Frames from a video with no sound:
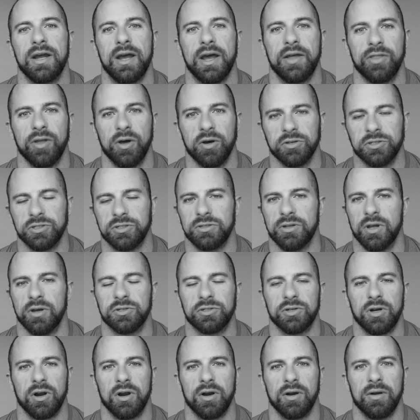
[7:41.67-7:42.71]
And those,
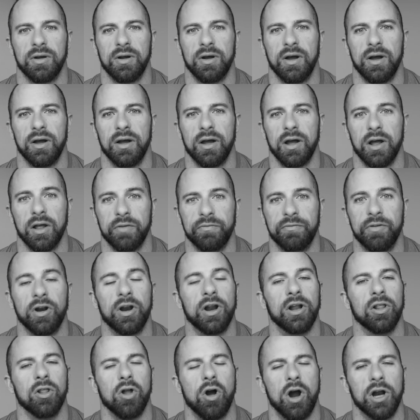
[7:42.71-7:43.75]
those are uh, a
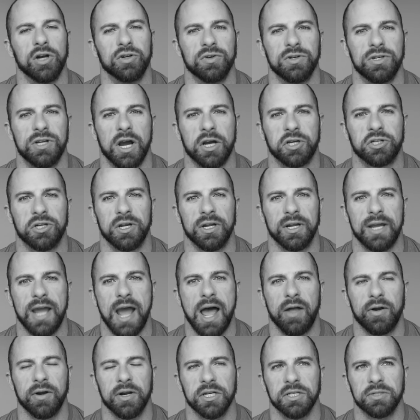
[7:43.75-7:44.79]
very large reduction in
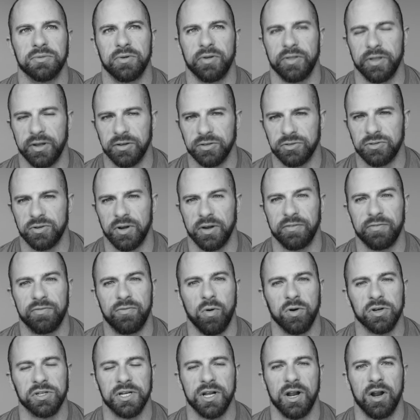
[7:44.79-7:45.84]
calories, I think it's like
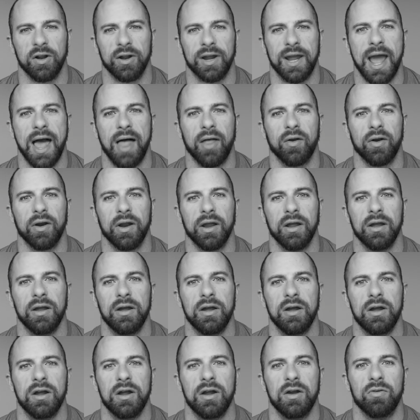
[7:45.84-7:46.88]
1400 calorie
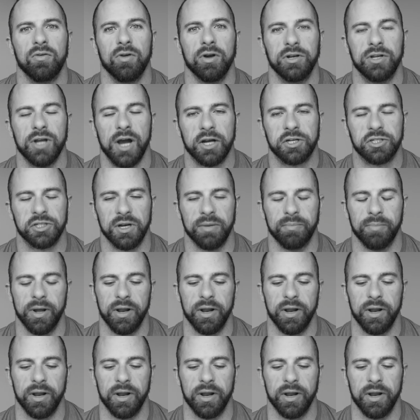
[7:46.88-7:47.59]
reduction.